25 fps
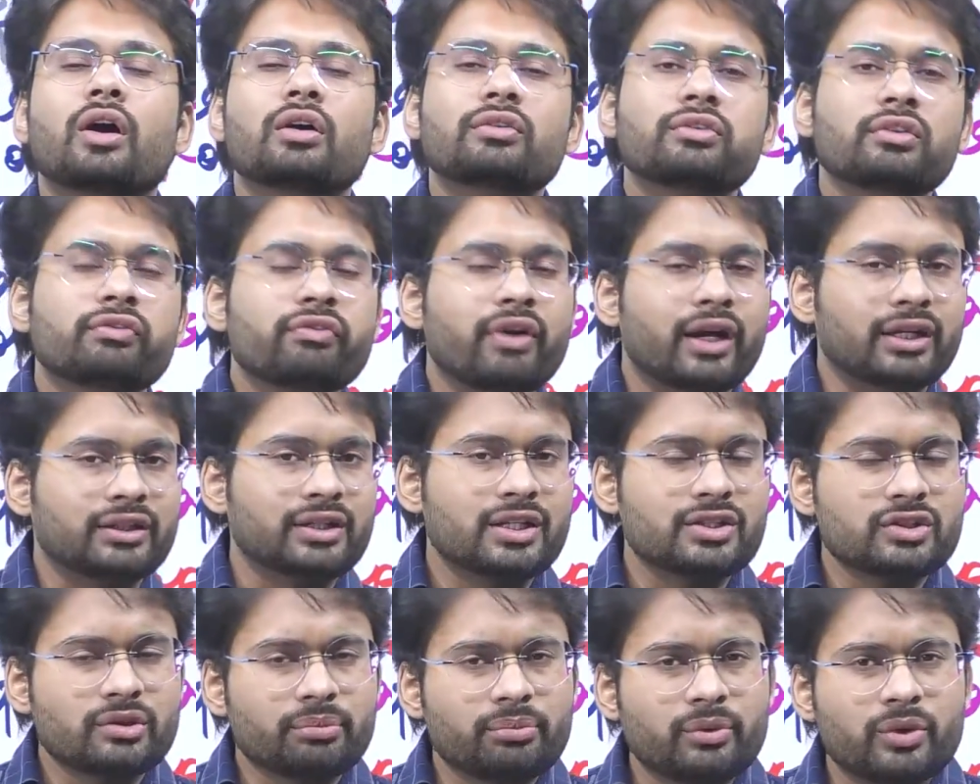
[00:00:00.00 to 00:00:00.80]
of
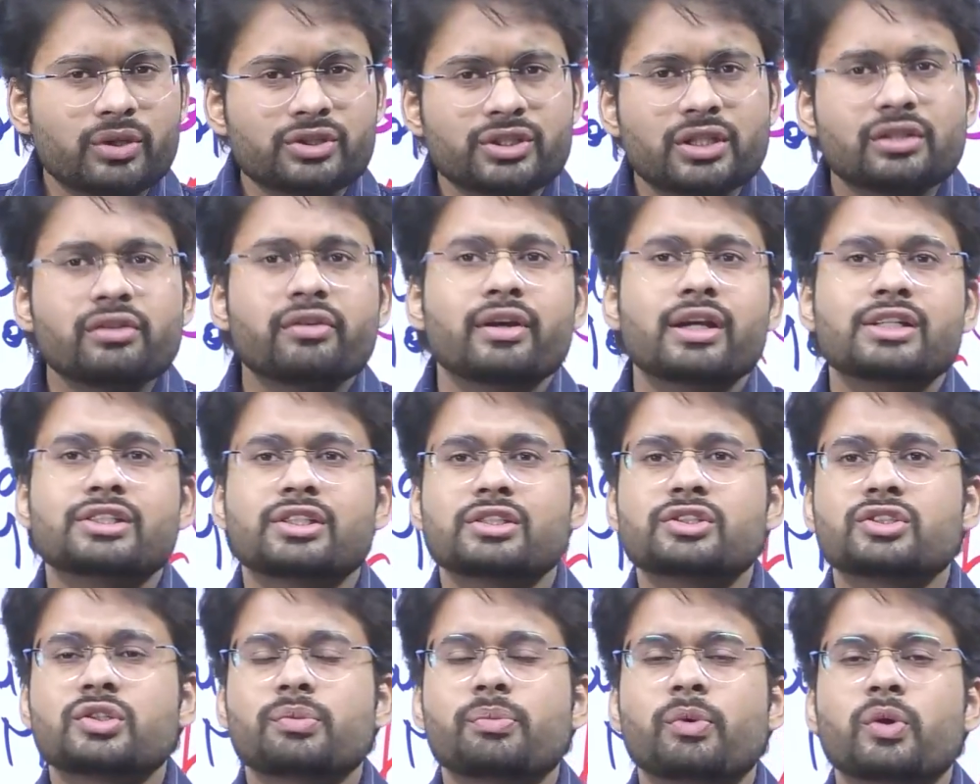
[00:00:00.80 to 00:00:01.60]
factors of production,
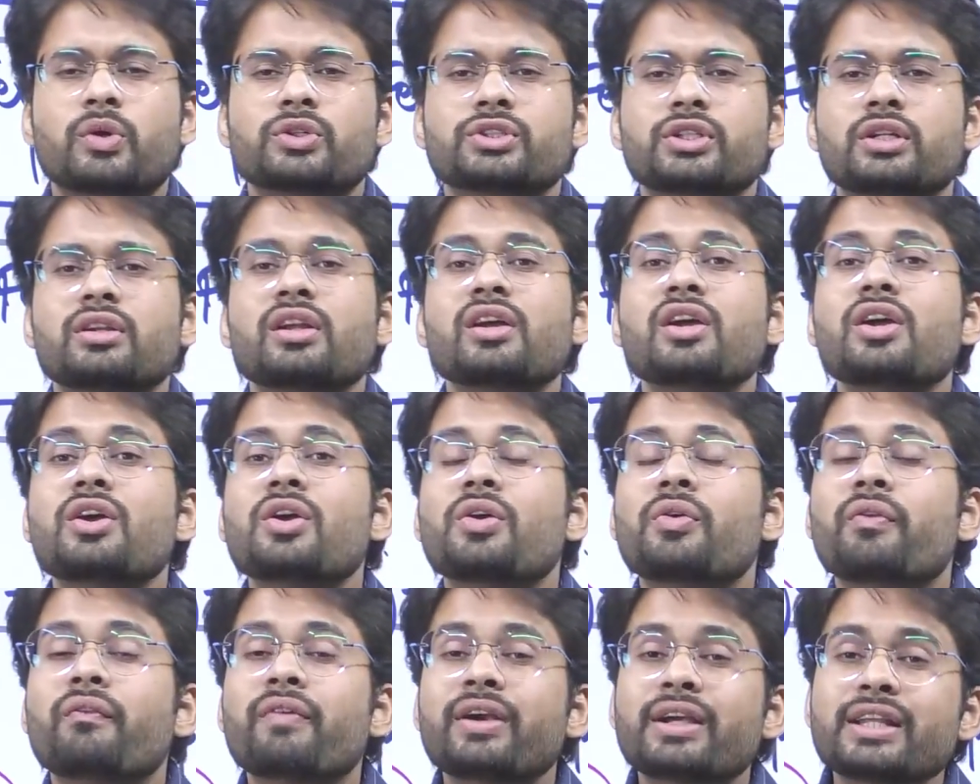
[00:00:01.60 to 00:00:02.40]
relations of production,
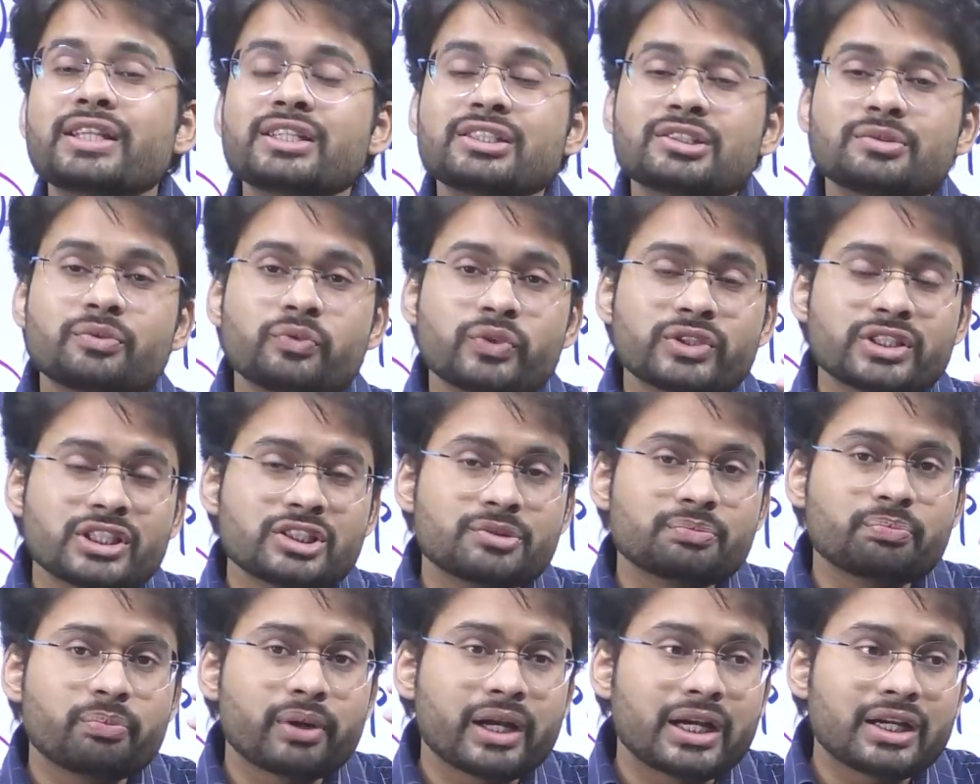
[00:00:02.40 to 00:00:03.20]
which
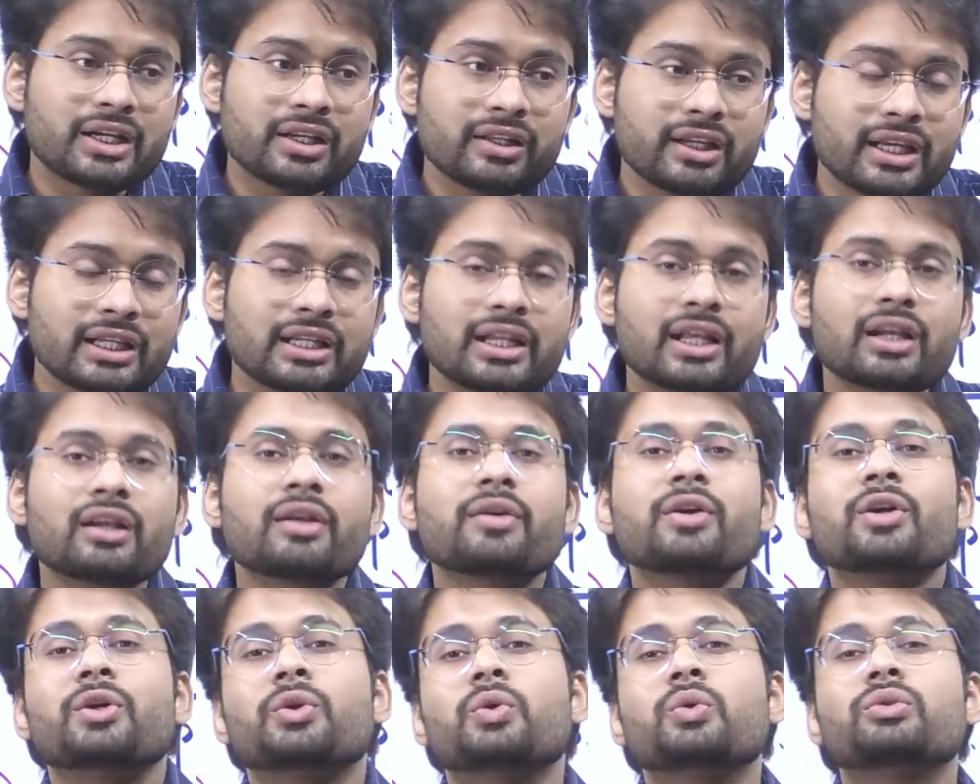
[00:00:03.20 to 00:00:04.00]
is particular
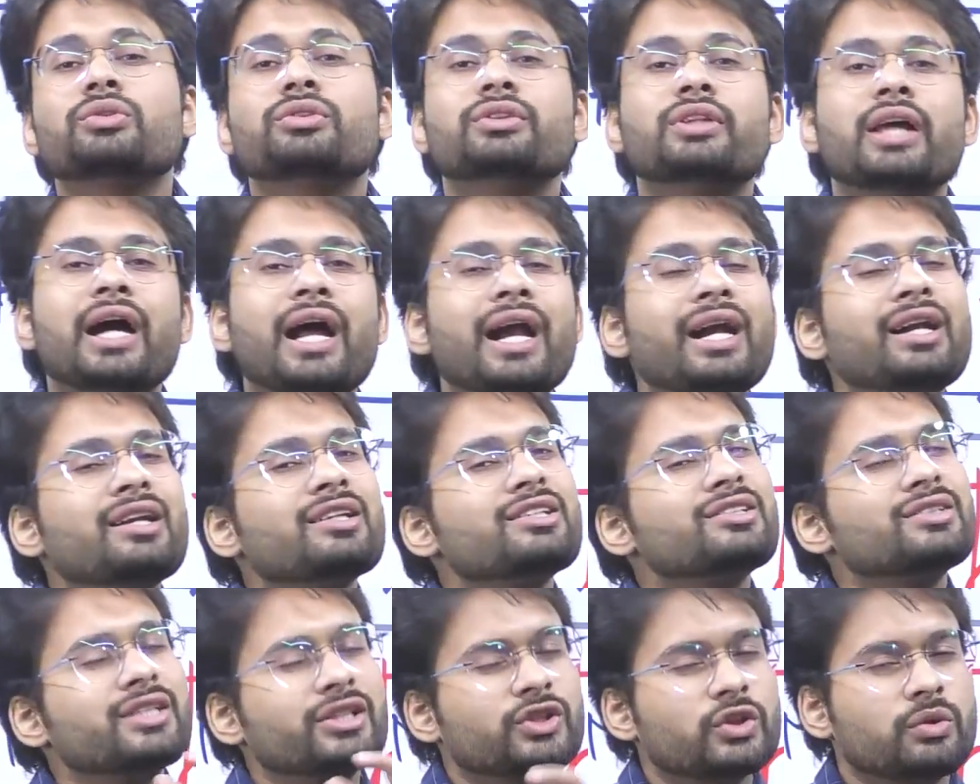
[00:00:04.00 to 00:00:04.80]
to that
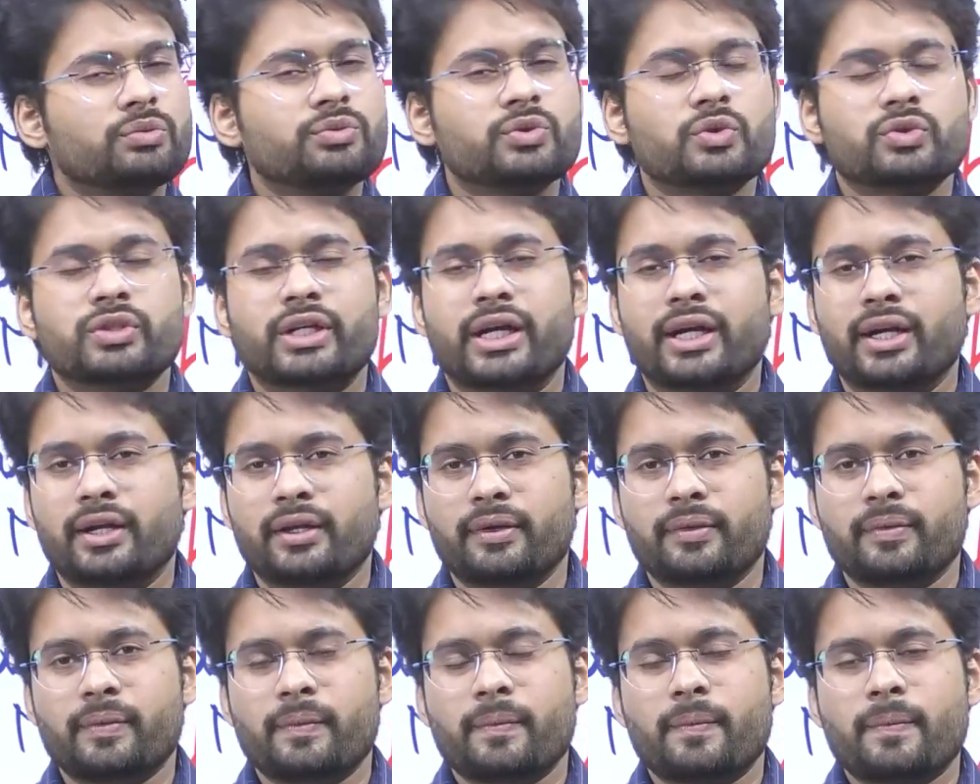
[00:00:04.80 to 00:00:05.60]
stage of society.